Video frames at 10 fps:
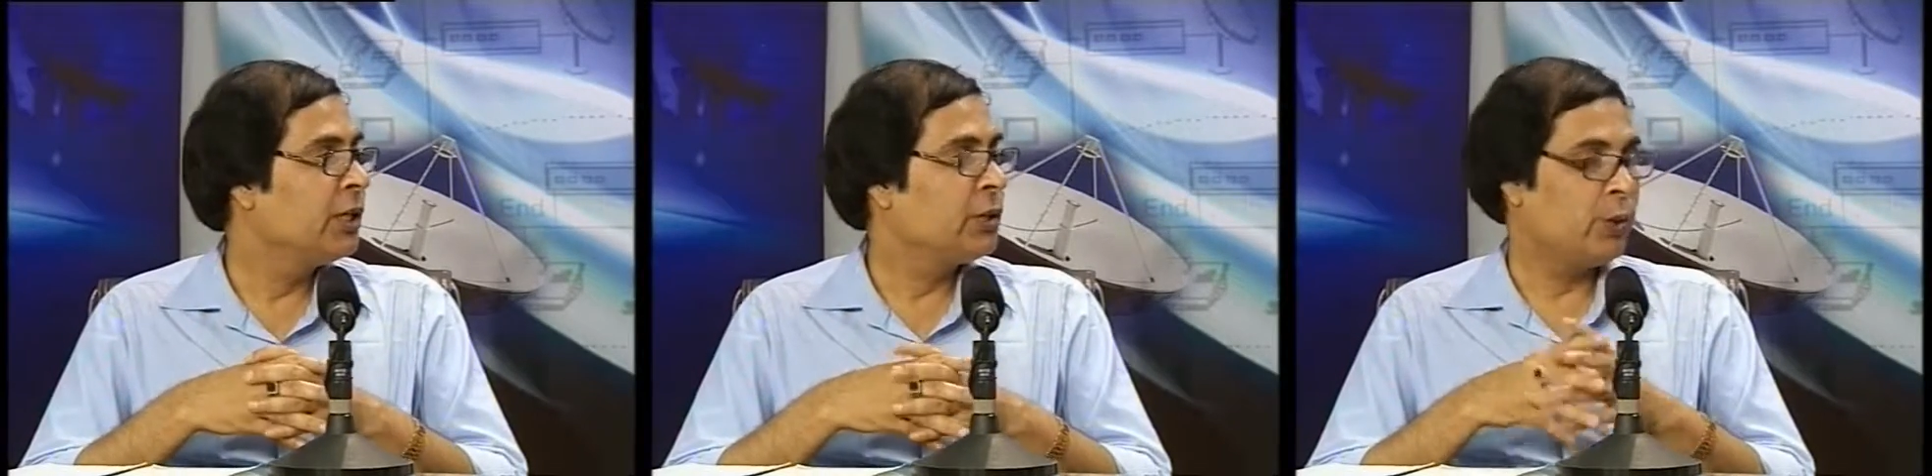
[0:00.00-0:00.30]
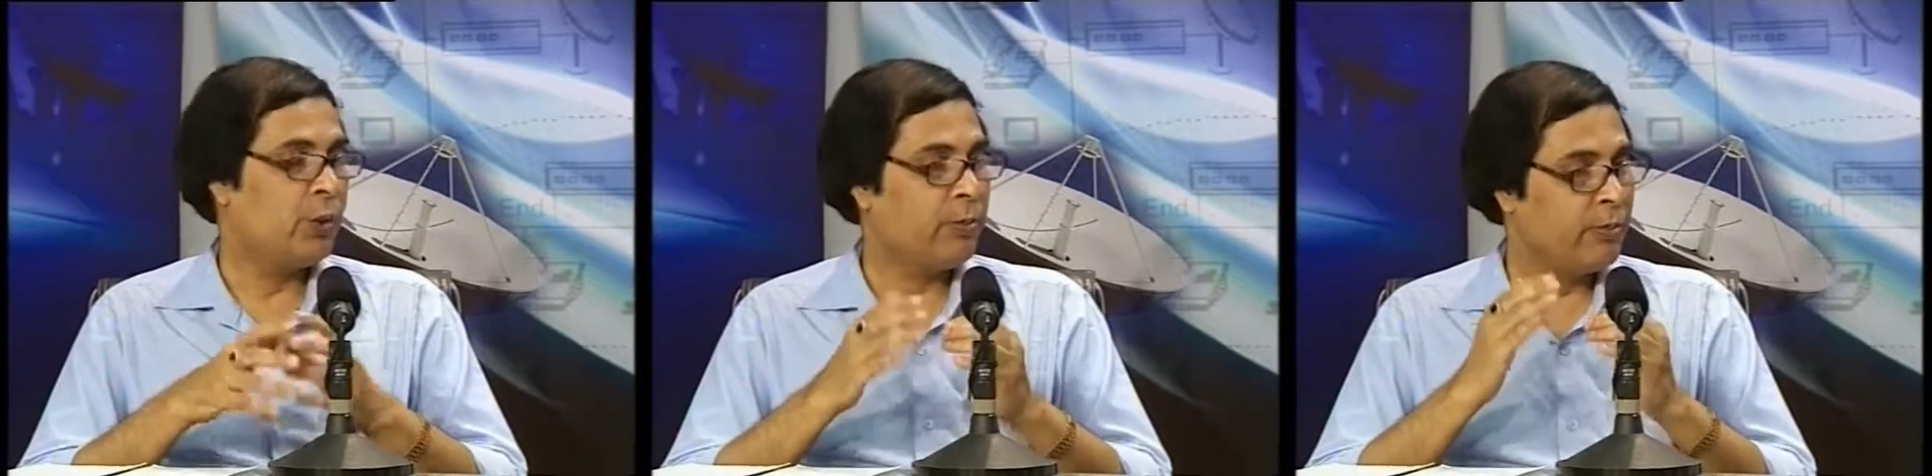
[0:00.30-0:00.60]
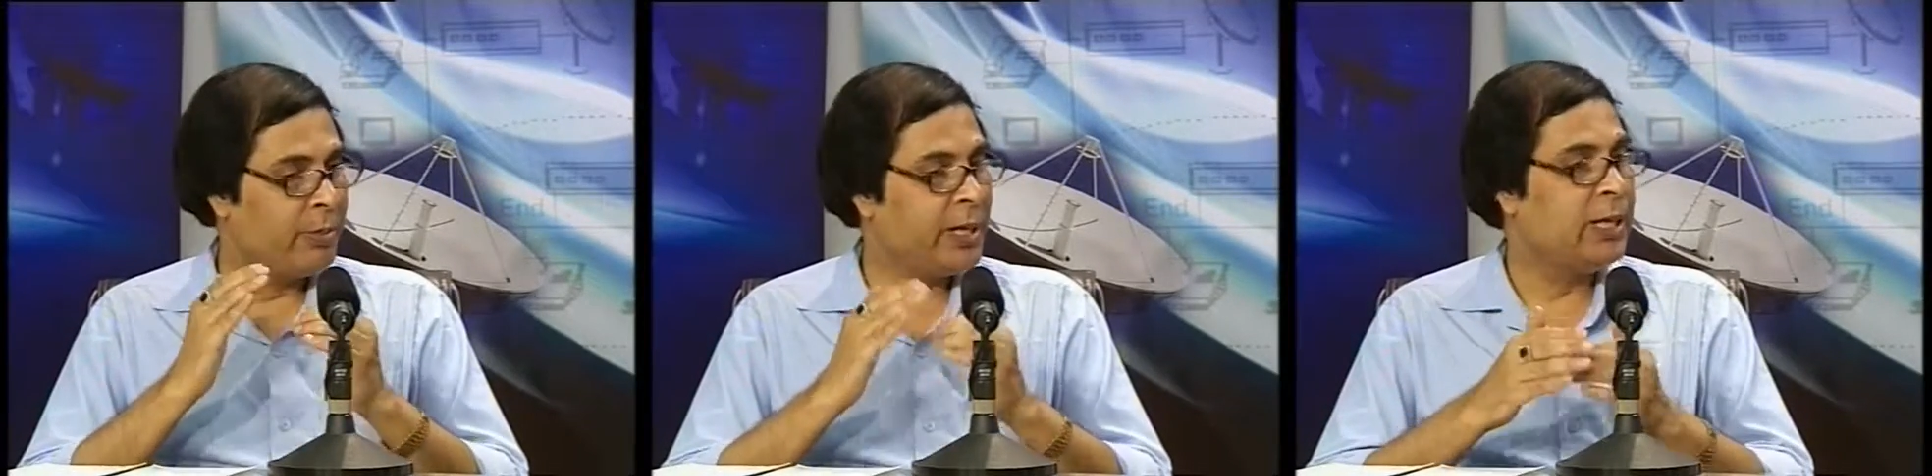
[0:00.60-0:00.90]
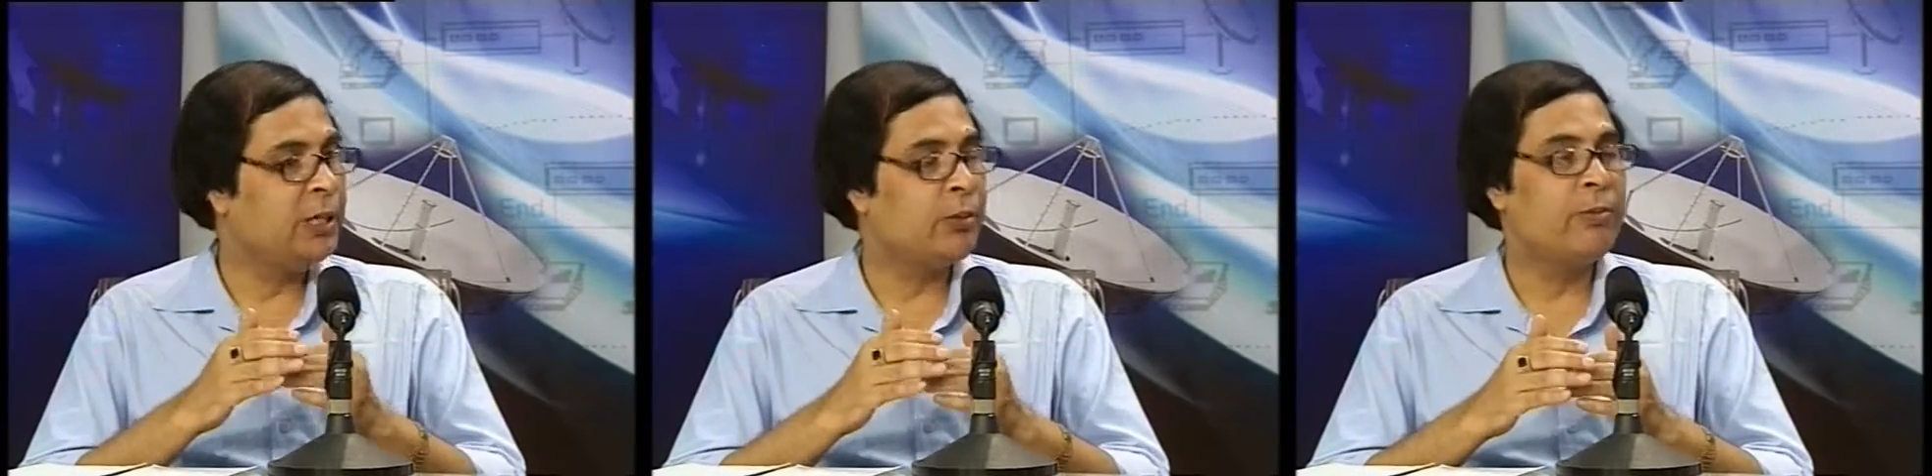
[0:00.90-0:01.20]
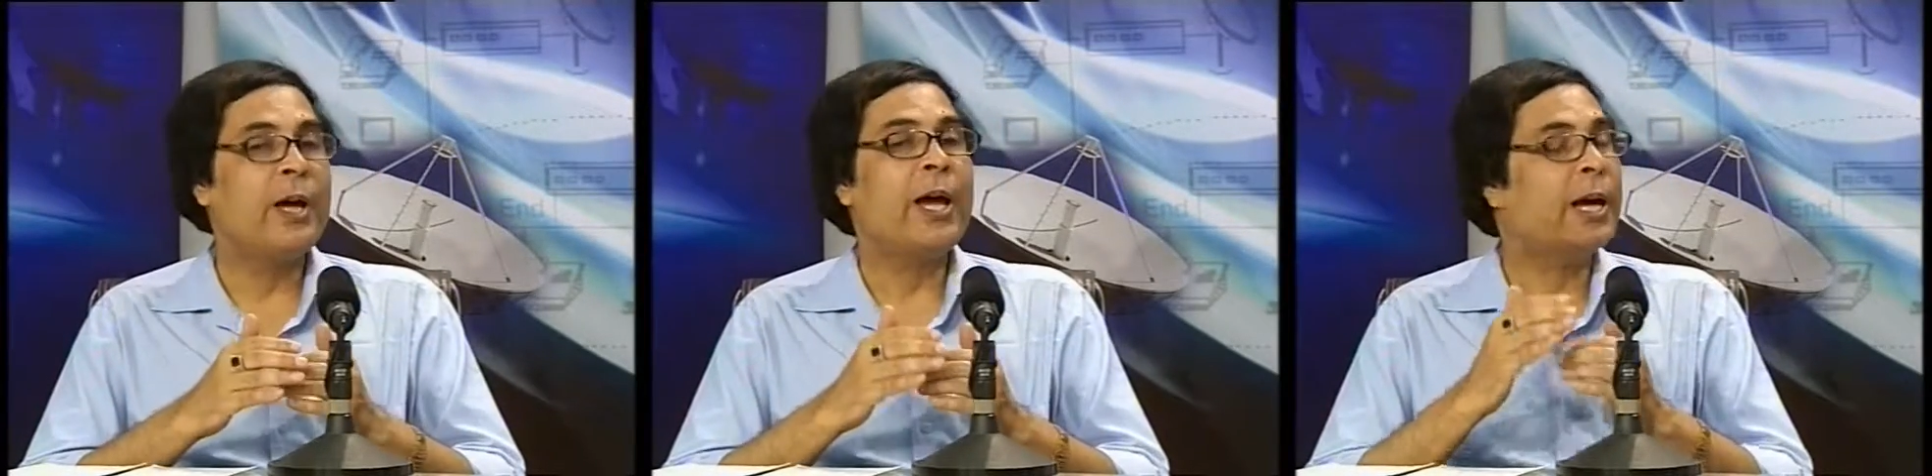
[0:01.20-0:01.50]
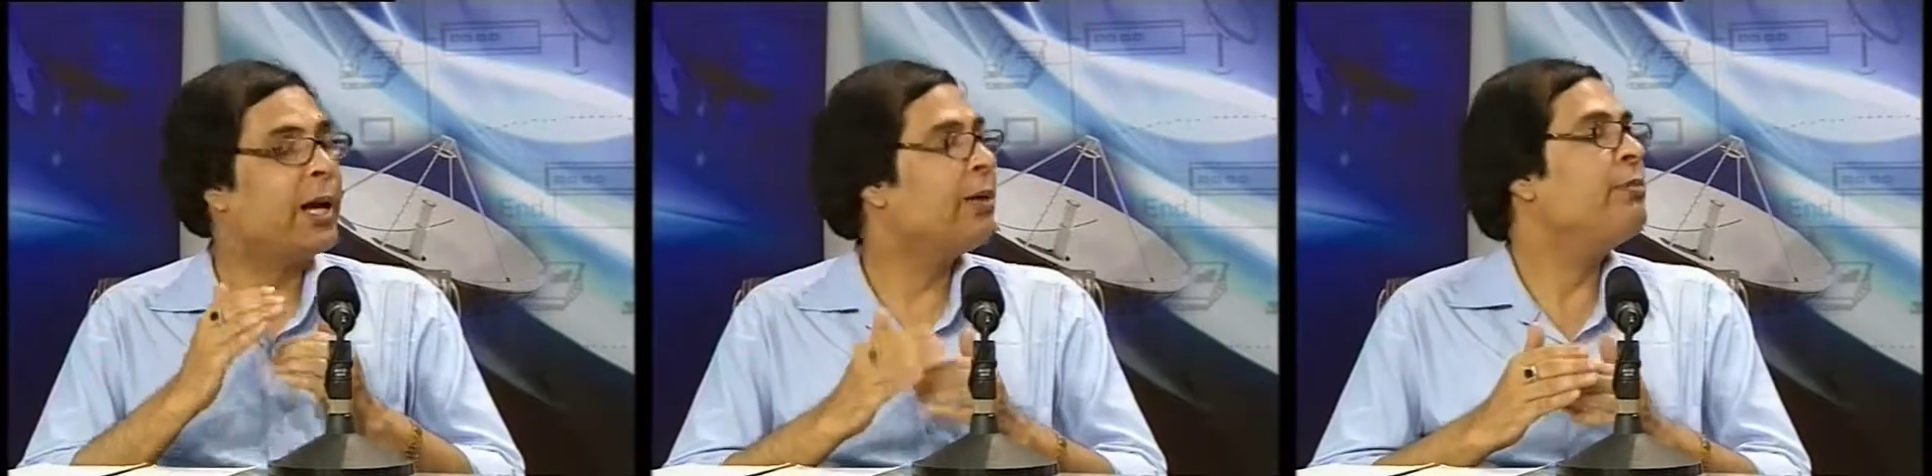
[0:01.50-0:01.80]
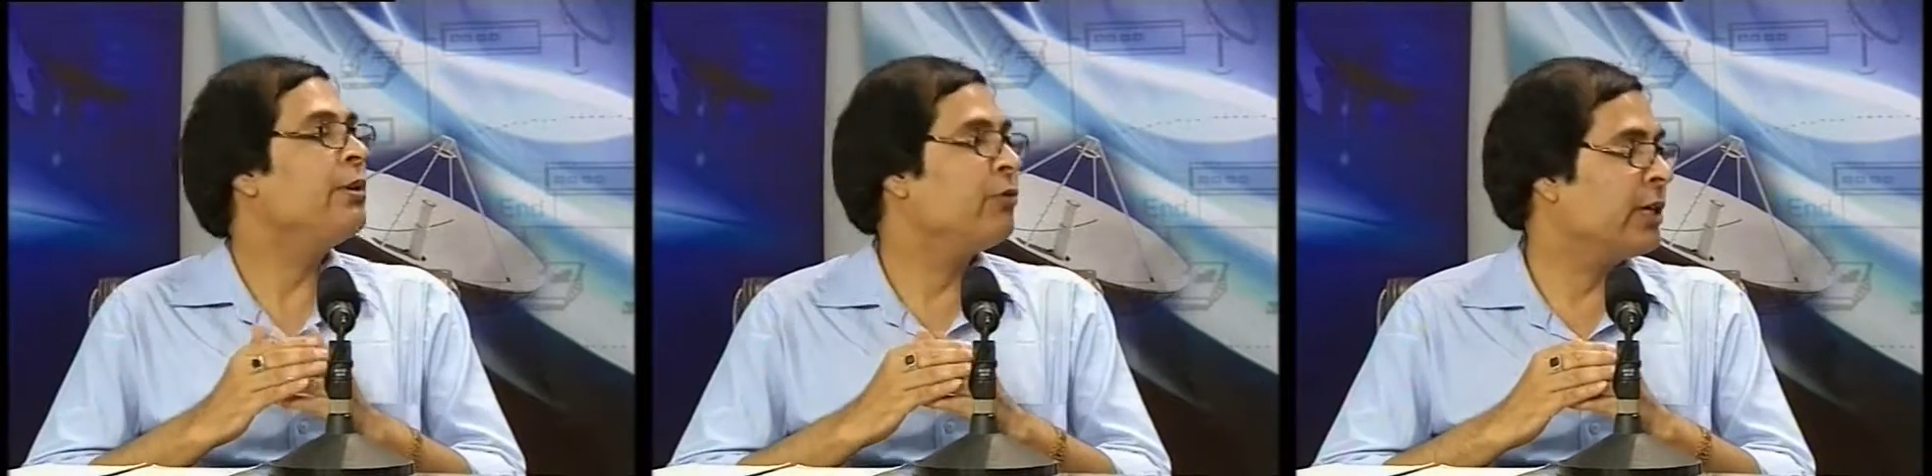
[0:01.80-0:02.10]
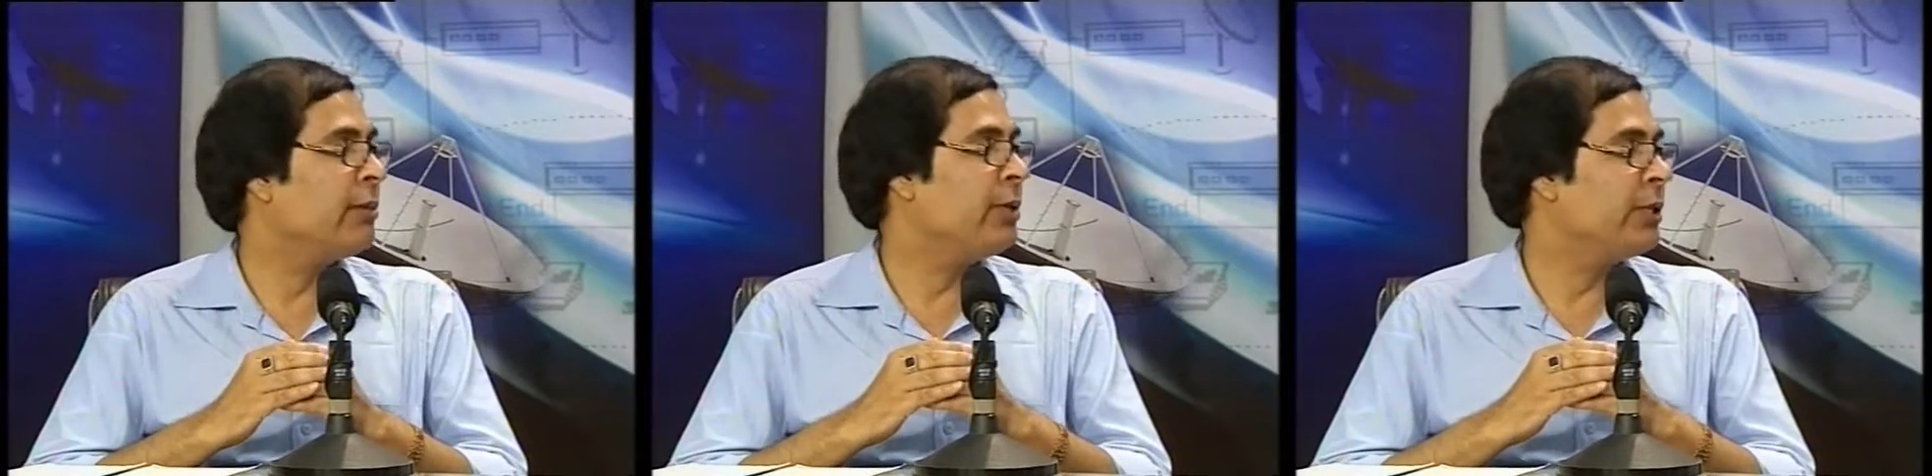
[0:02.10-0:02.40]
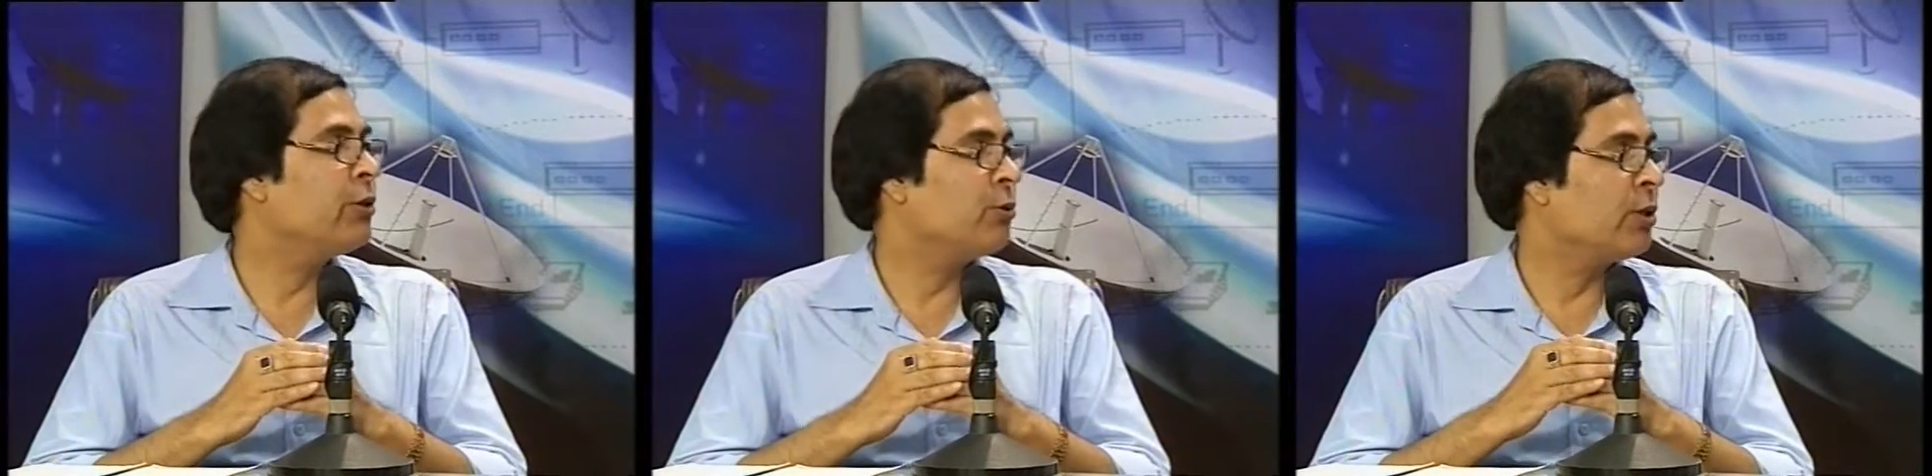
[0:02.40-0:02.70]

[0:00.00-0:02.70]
So building up academic vocabulary is also